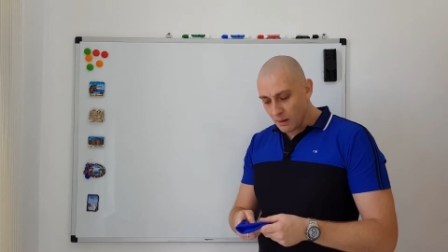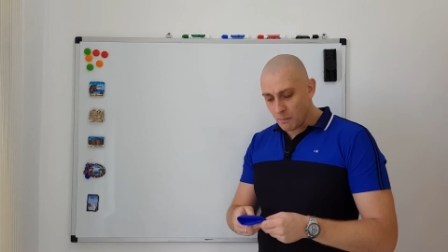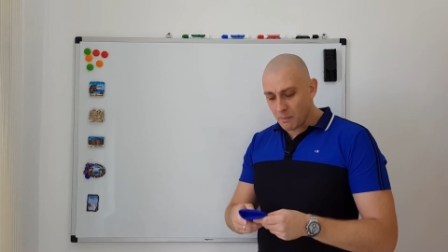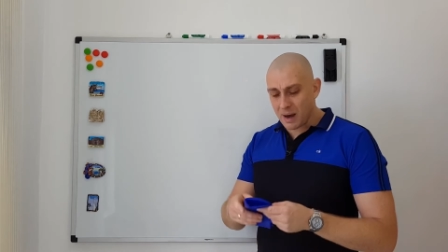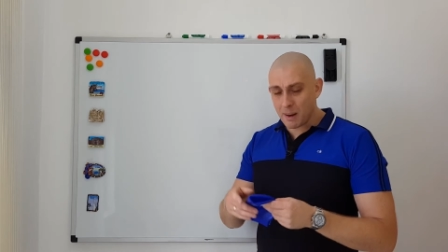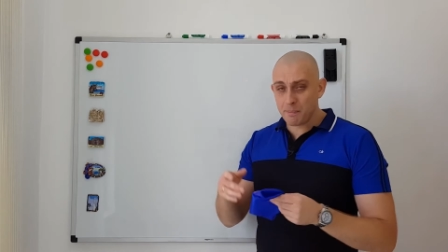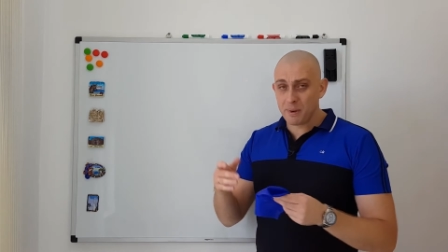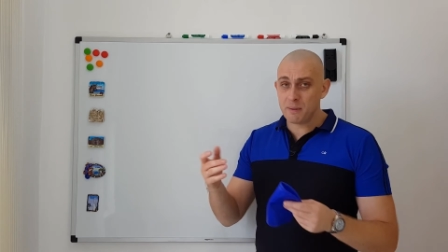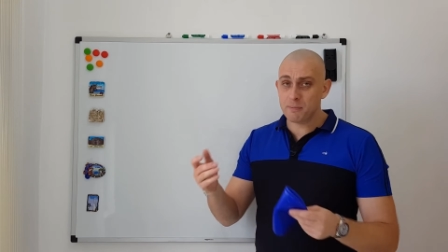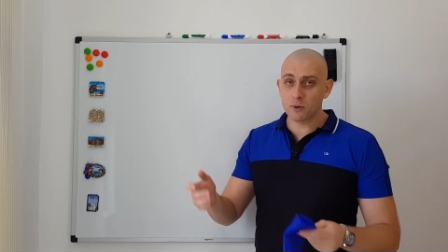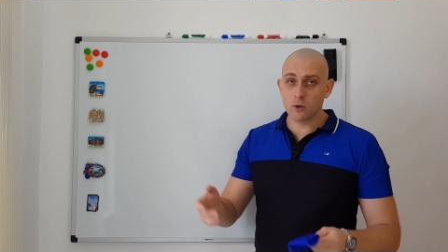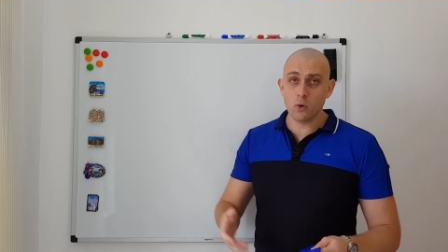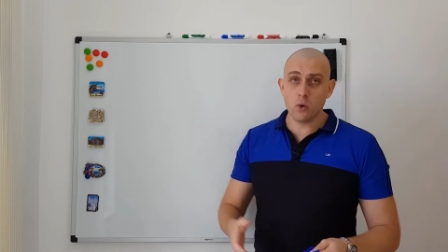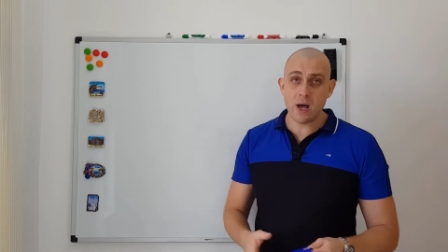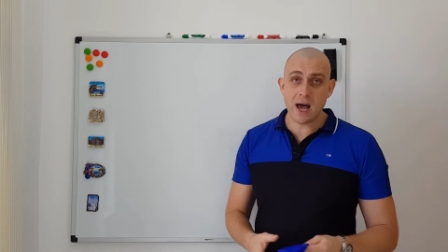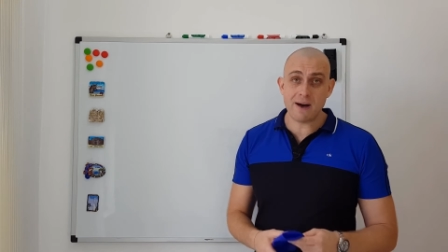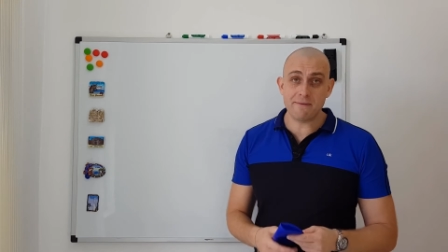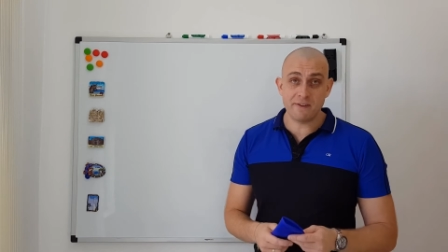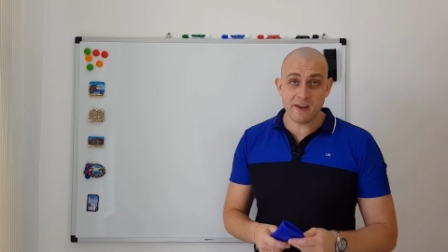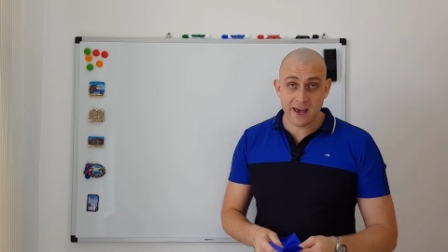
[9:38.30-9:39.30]
But people
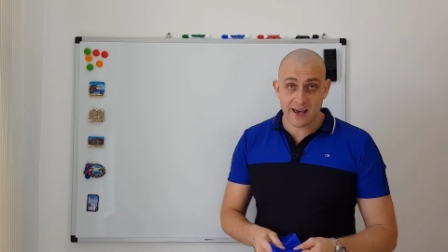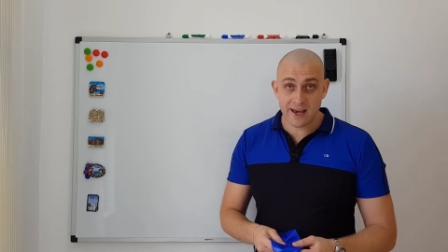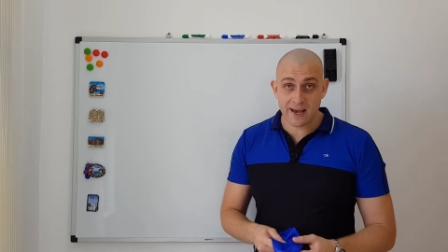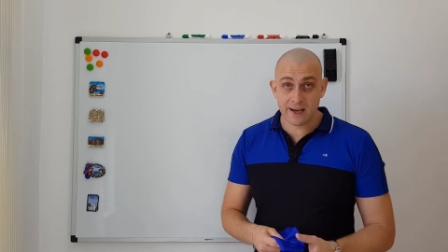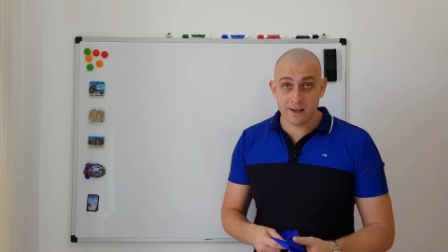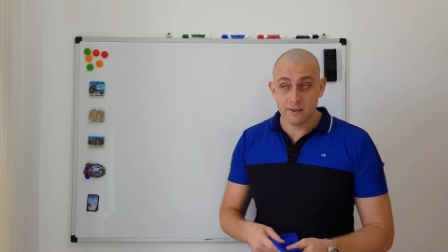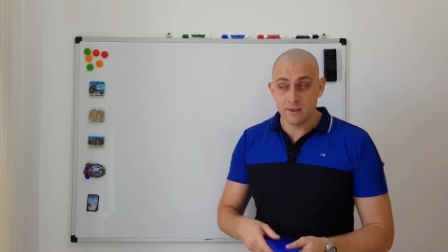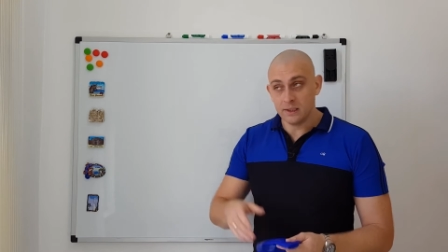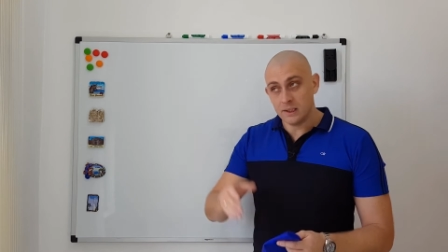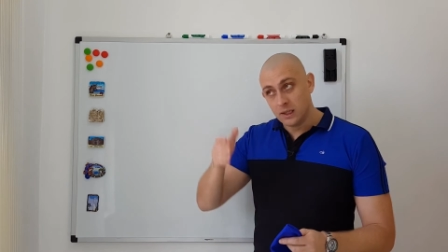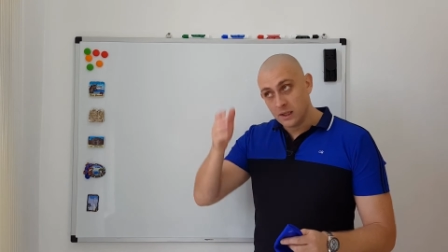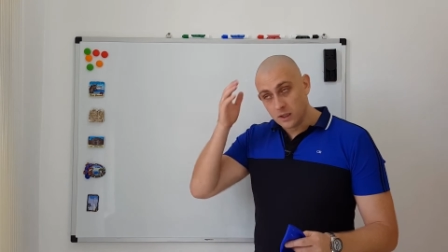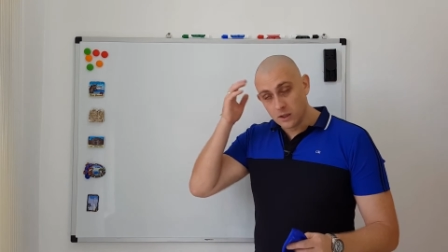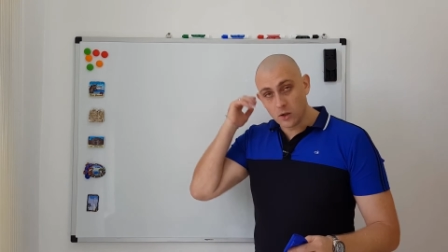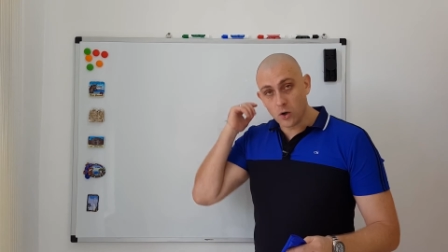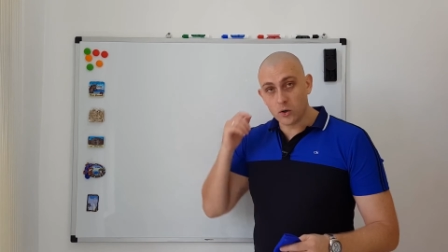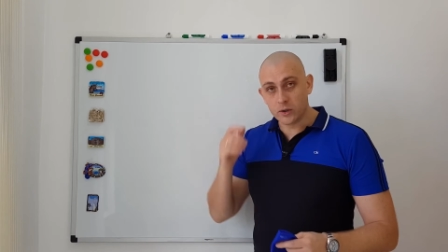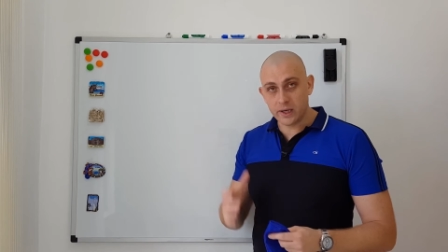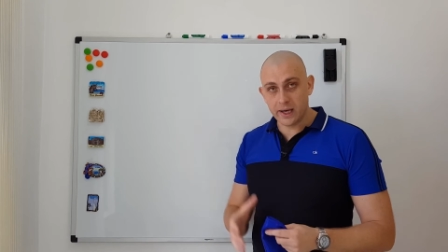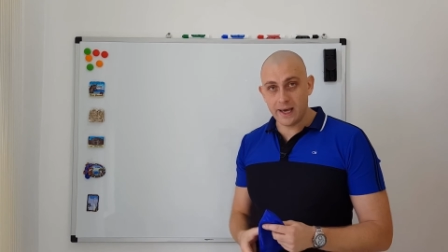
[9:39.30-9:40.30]
who have hair,
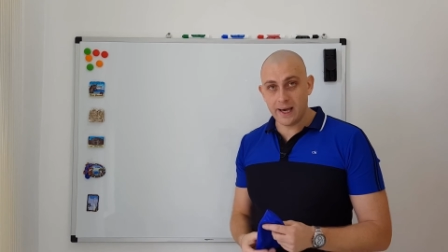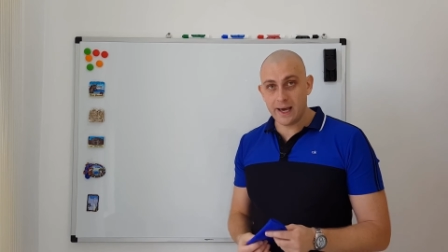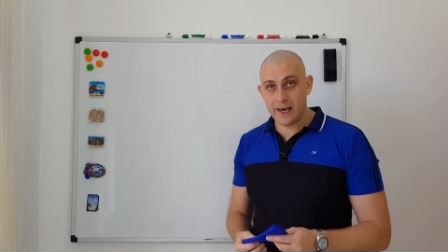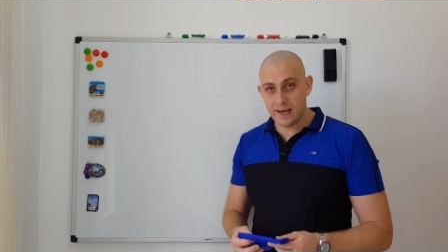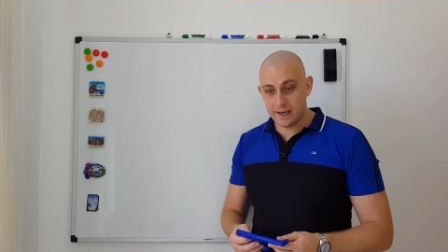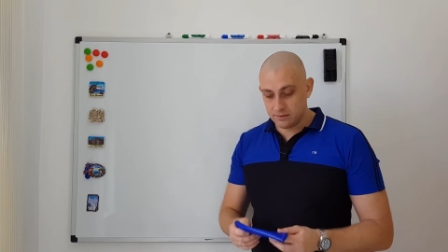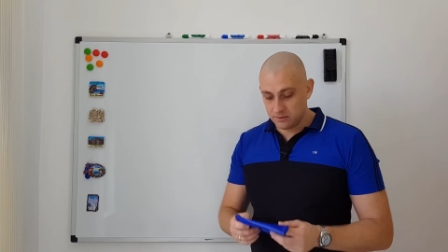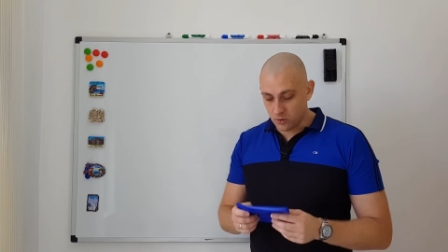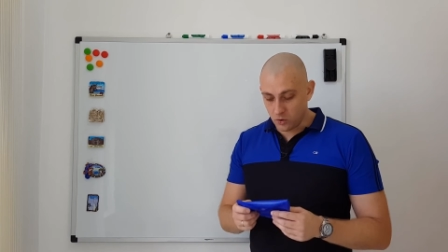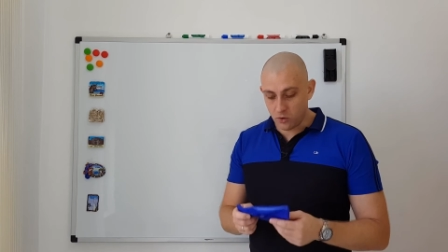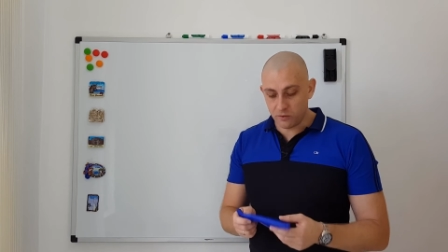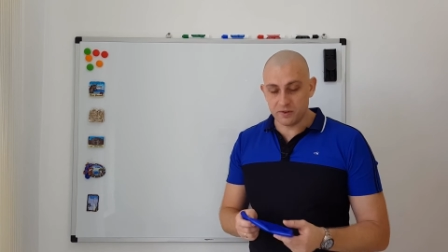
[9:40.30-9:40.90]
longer hair,